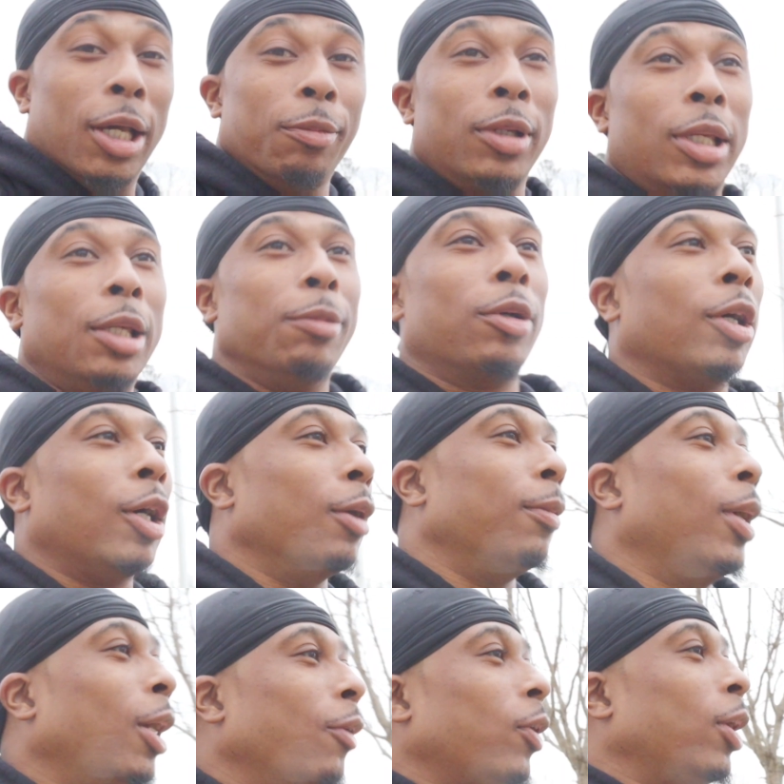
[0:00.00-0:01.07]
help me get my car
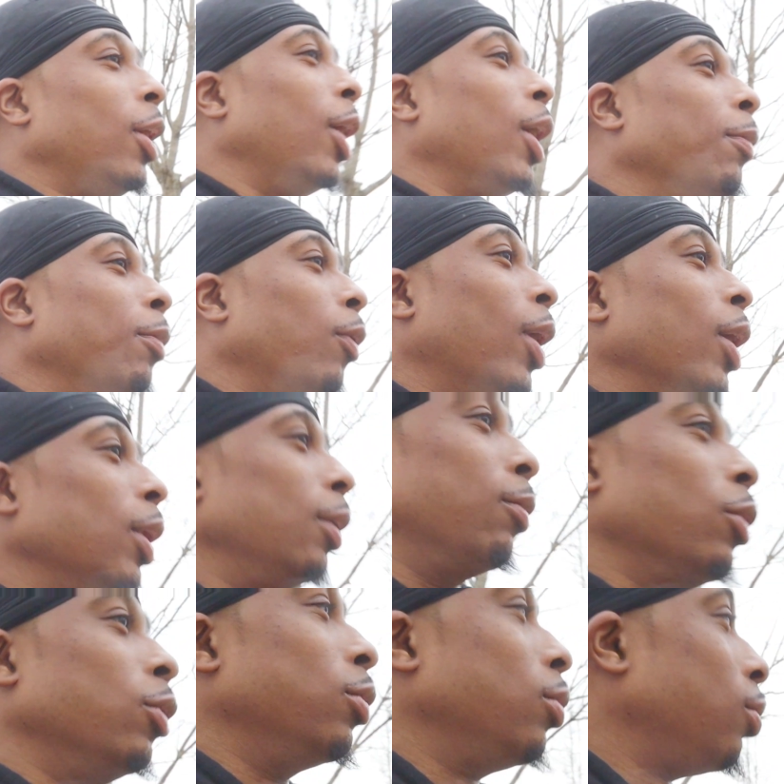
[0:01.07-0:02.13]
back if I ain't have my wallet,
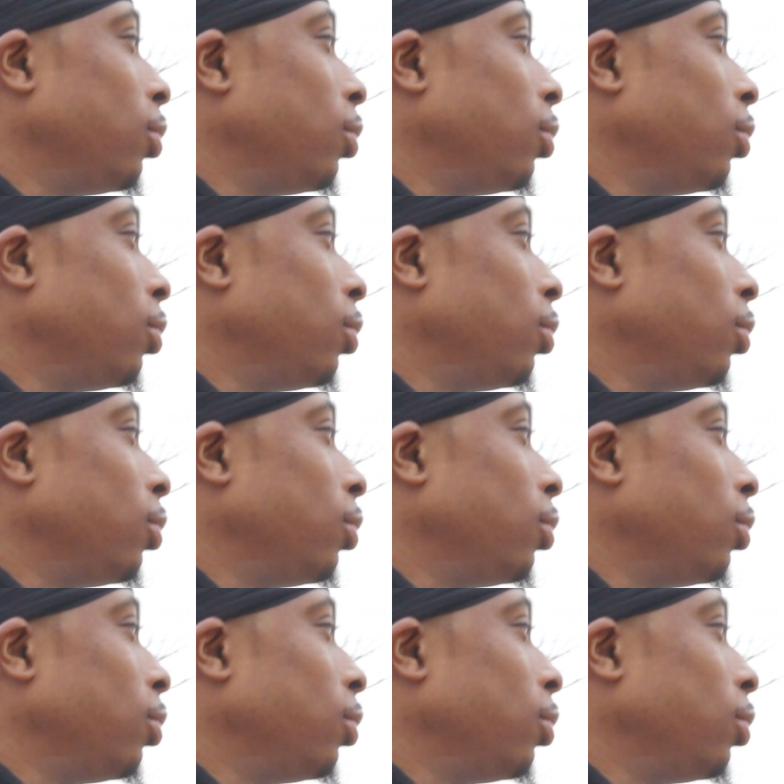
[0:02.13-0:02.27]
bro.